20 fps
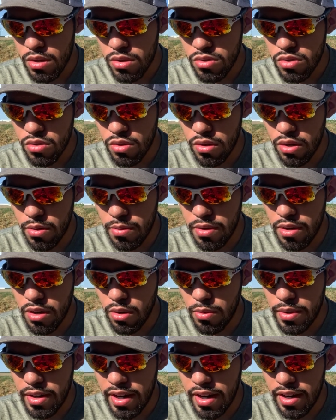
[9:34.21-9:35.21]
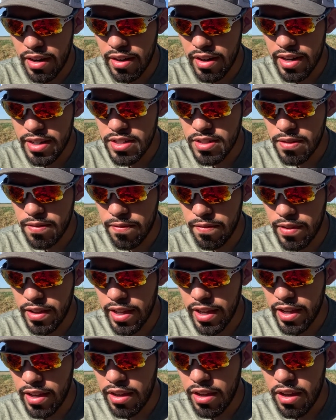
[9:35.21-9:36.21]
So here we go, we got it nice and
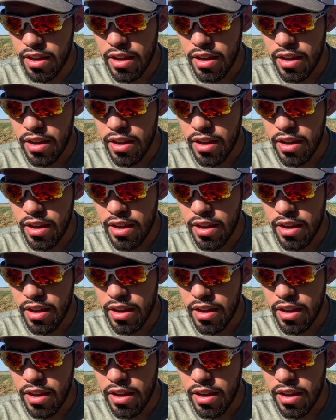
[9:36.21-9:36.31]
flat.